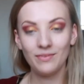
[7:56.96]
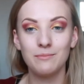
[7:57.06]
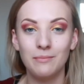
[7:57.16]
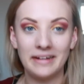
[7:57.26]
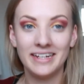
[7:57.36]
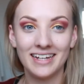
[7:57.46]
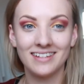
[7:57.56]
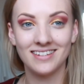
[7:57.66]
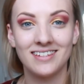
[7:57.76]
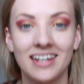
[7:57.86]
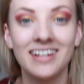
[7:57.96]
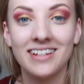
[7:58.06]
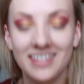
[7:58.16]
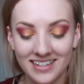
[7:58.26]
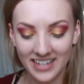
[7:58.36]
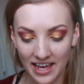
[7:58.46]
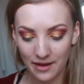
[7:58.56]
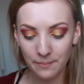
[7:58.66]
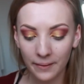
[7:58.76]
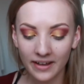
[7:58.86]
My next
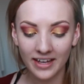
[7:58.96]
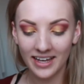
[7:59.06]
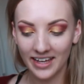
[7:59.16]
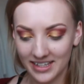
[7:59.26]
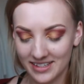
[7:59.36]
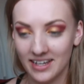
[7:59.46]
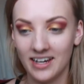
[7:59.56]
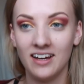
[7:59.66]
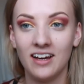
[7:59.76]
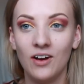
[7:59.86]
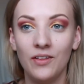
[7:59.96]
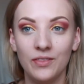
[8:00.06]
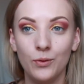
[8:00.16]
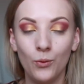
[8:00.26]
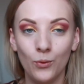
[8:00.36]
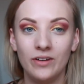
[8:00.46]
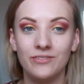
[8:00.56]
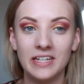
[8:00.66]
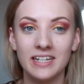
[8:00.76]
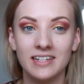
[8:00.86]
tip is that all of
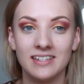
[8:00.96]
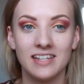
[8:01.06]
these